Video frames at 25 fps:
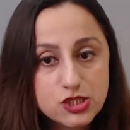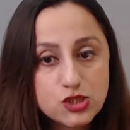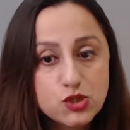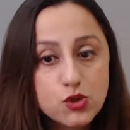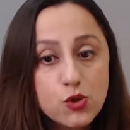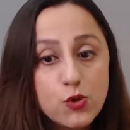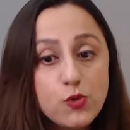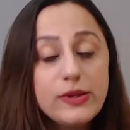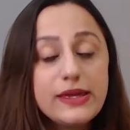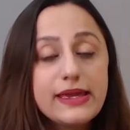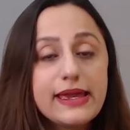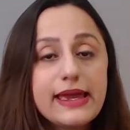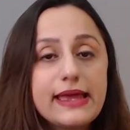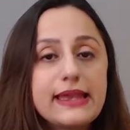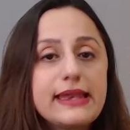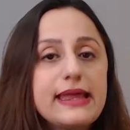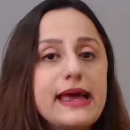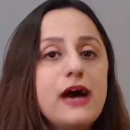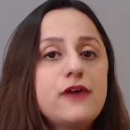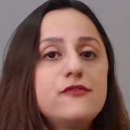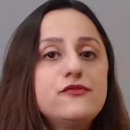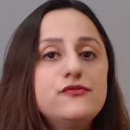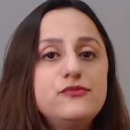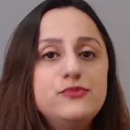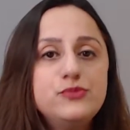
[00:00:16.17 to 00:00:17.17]
So we can
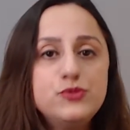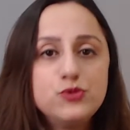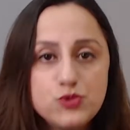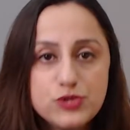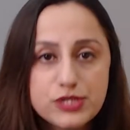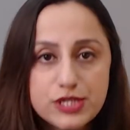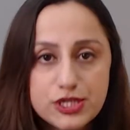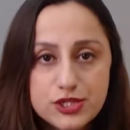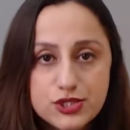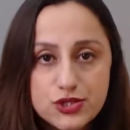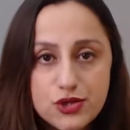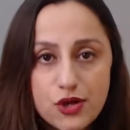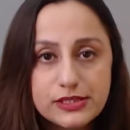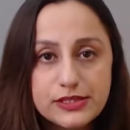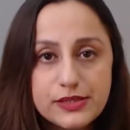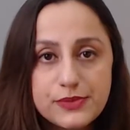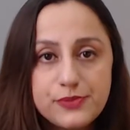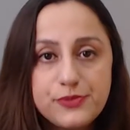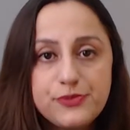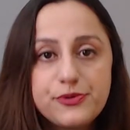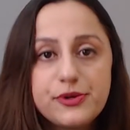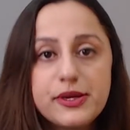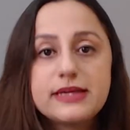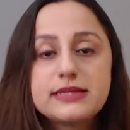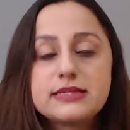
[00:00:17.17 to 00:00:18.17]
have bruises on the
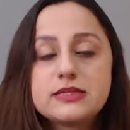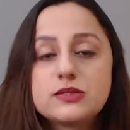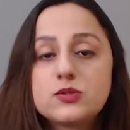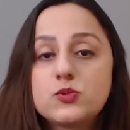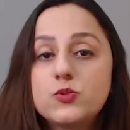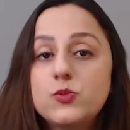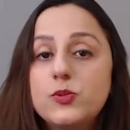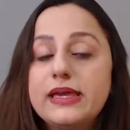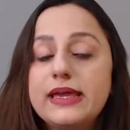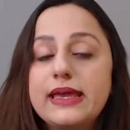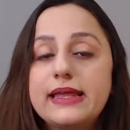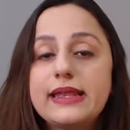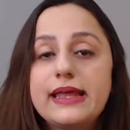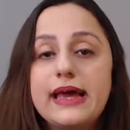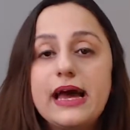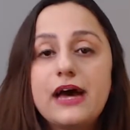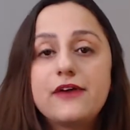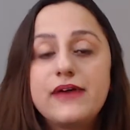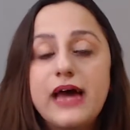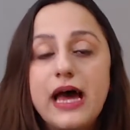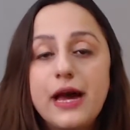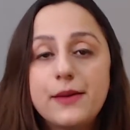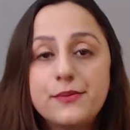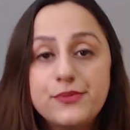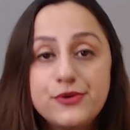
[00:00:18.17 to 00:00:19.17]
breast, we can
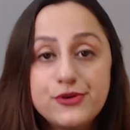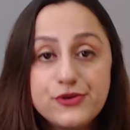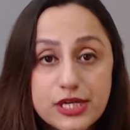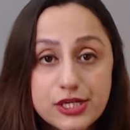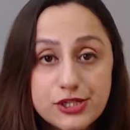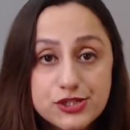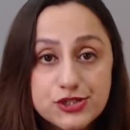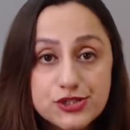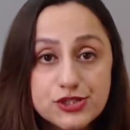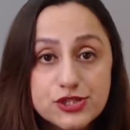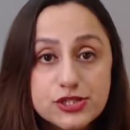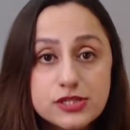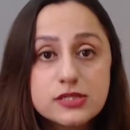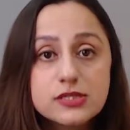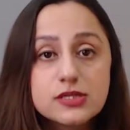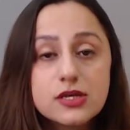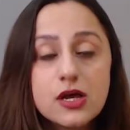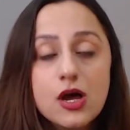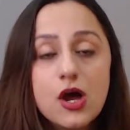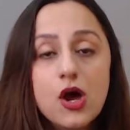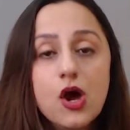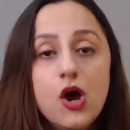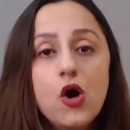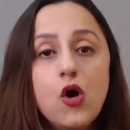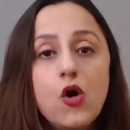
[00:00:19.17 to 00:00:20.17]
have abrasions
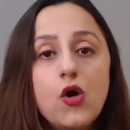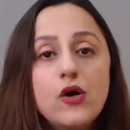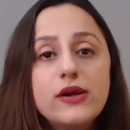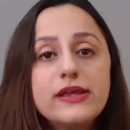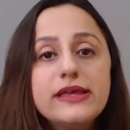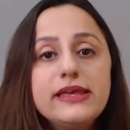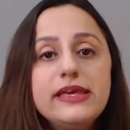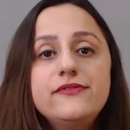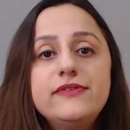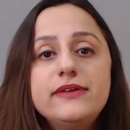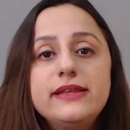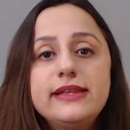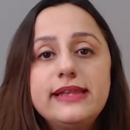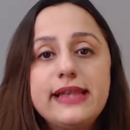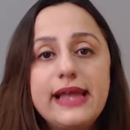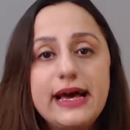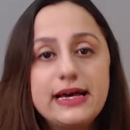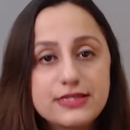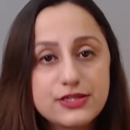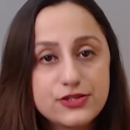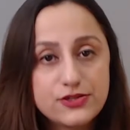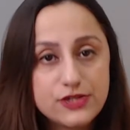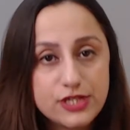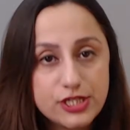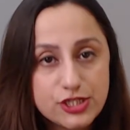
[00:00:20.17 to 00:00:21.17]
or even
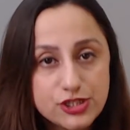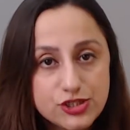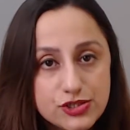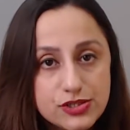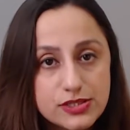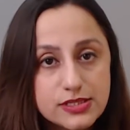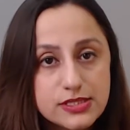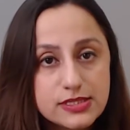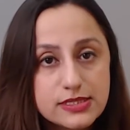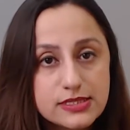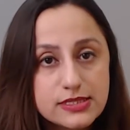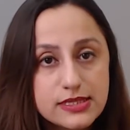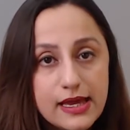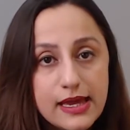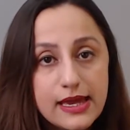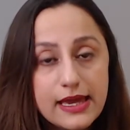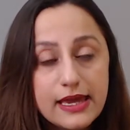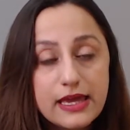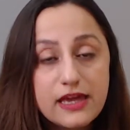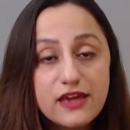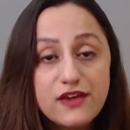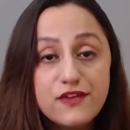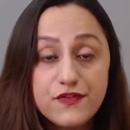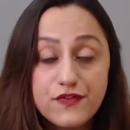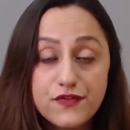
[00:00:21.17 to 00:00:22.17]
lacerations
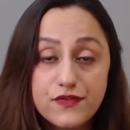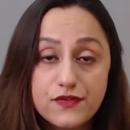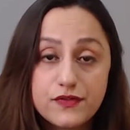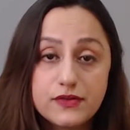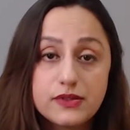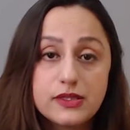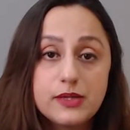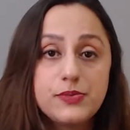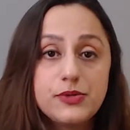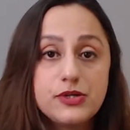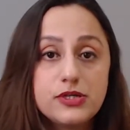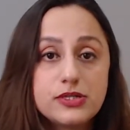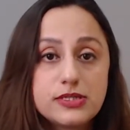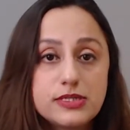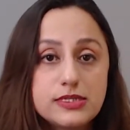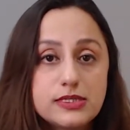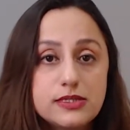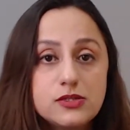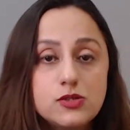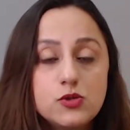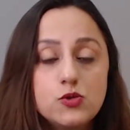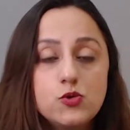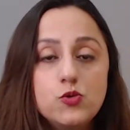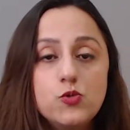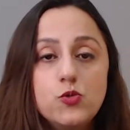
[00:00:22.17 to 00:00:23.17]
if the
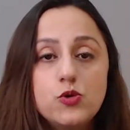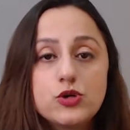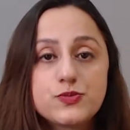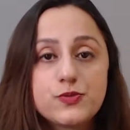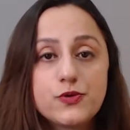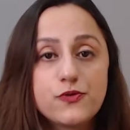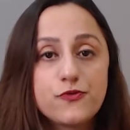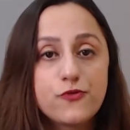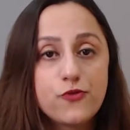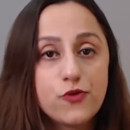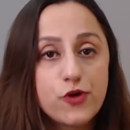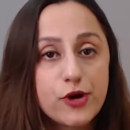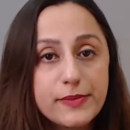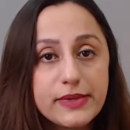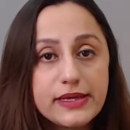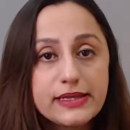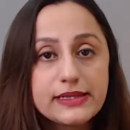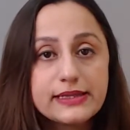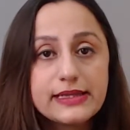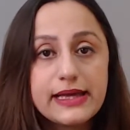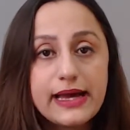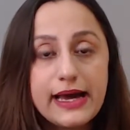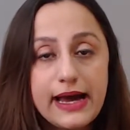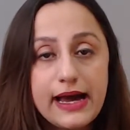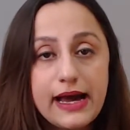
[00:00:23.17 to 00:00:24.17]
person who was
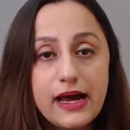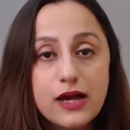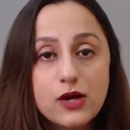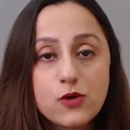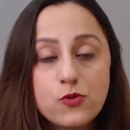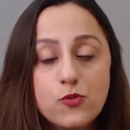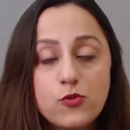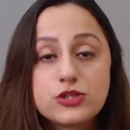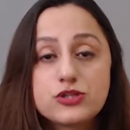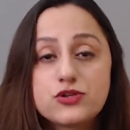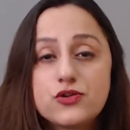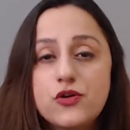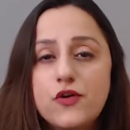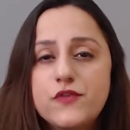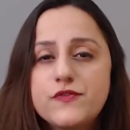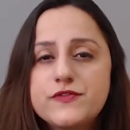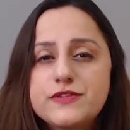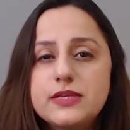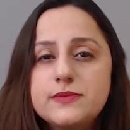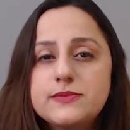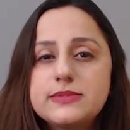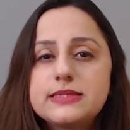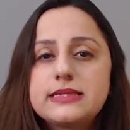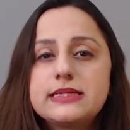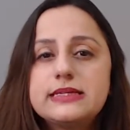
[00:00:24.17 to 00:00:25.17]
performing the act was of
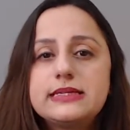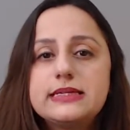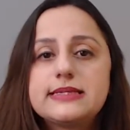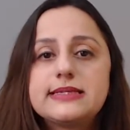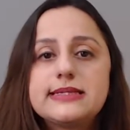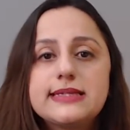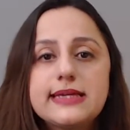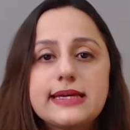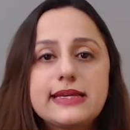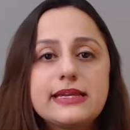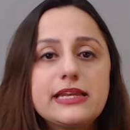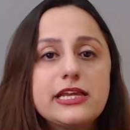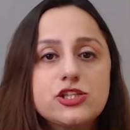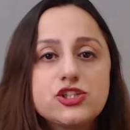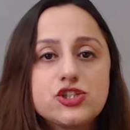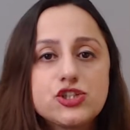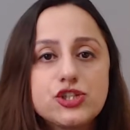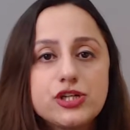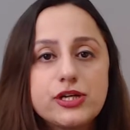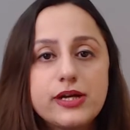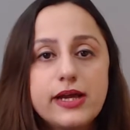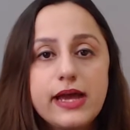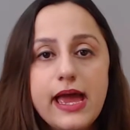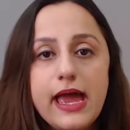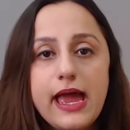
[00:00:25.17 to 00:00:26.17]
some sadistic
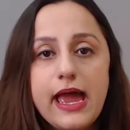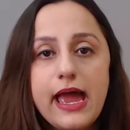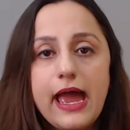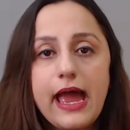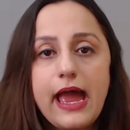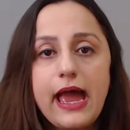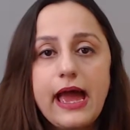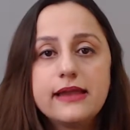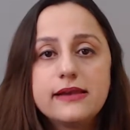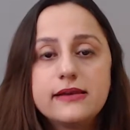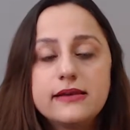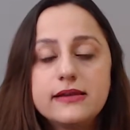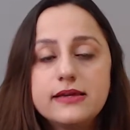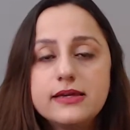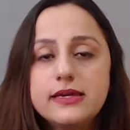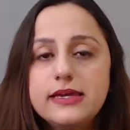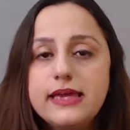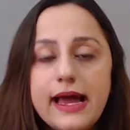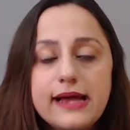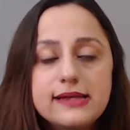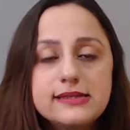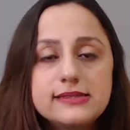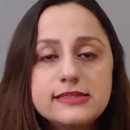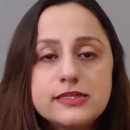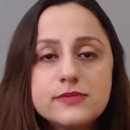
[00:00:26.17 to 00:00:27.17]
nature and
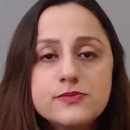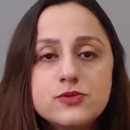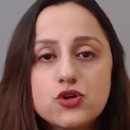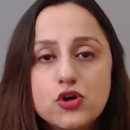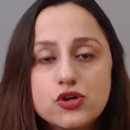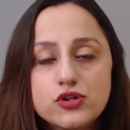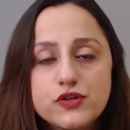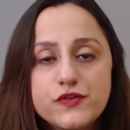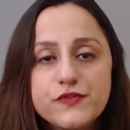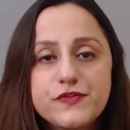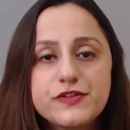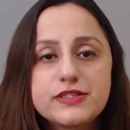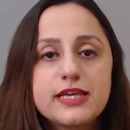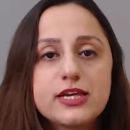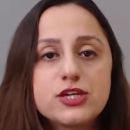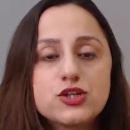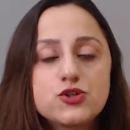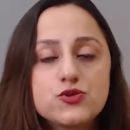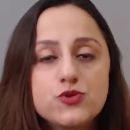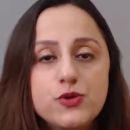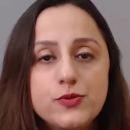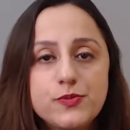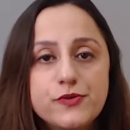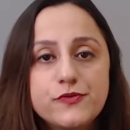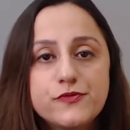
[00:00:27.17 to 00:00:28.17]
he had some sort of a
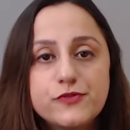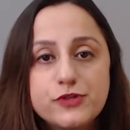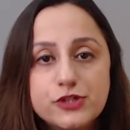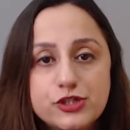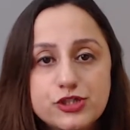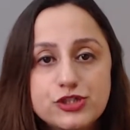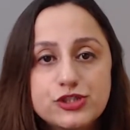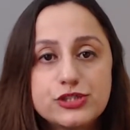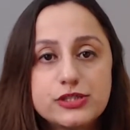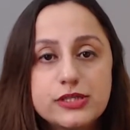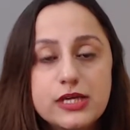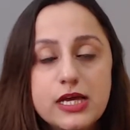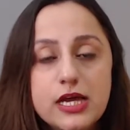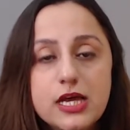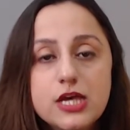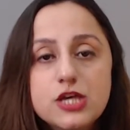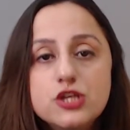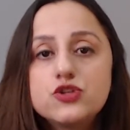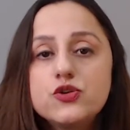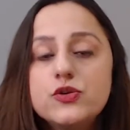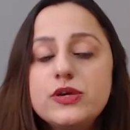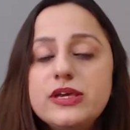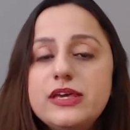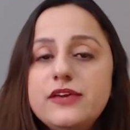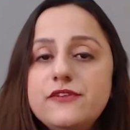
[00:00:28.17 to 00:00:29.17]
sexual perversion.
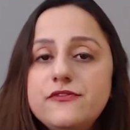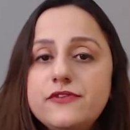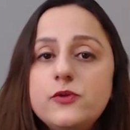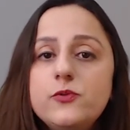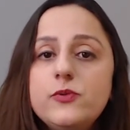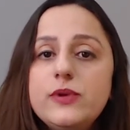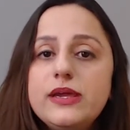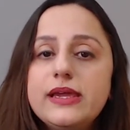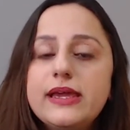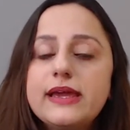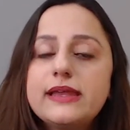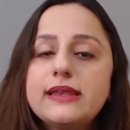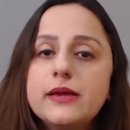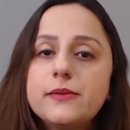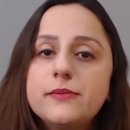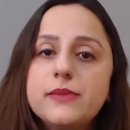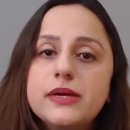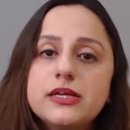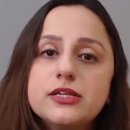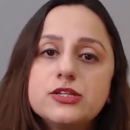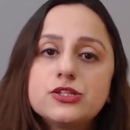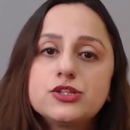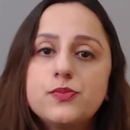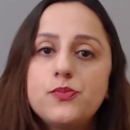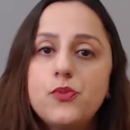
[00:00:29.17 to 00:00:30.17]
So even we can
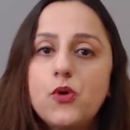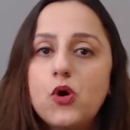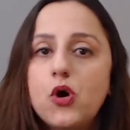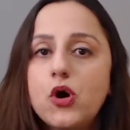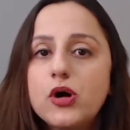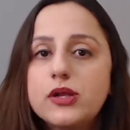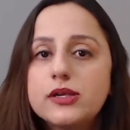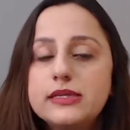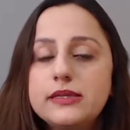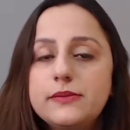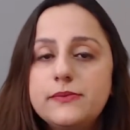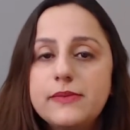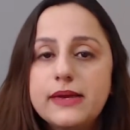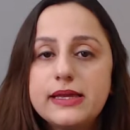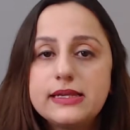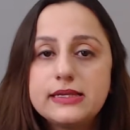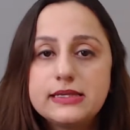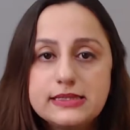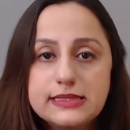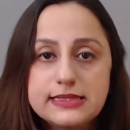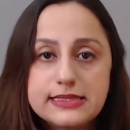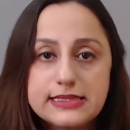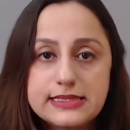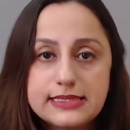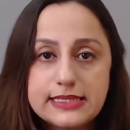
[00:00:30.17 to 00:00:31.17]
comment upon the
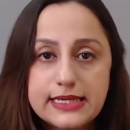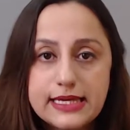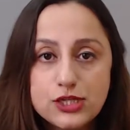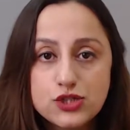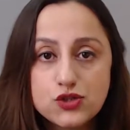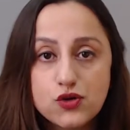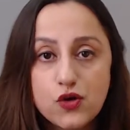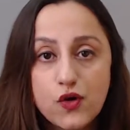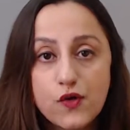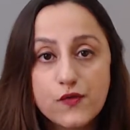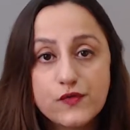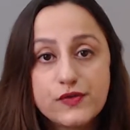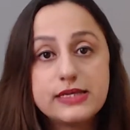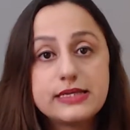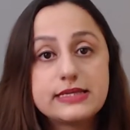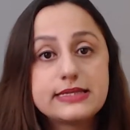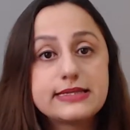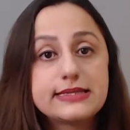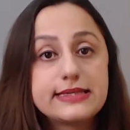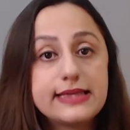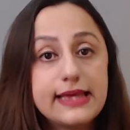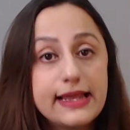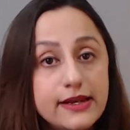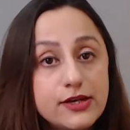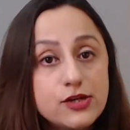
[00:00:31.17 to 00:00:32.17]
mental state of the
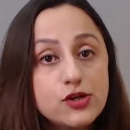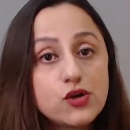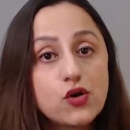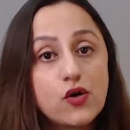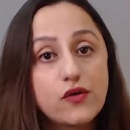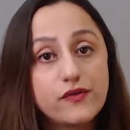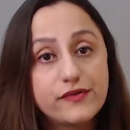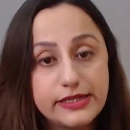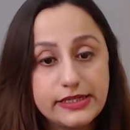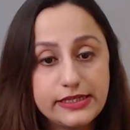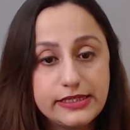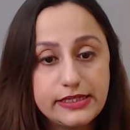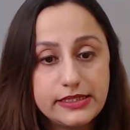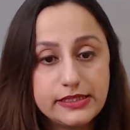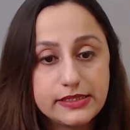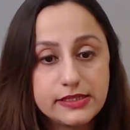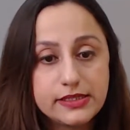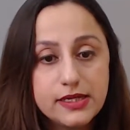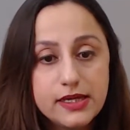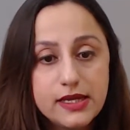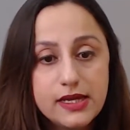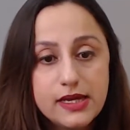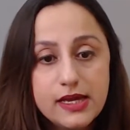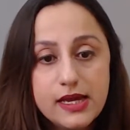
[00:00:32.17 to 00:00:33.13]
assailant over here.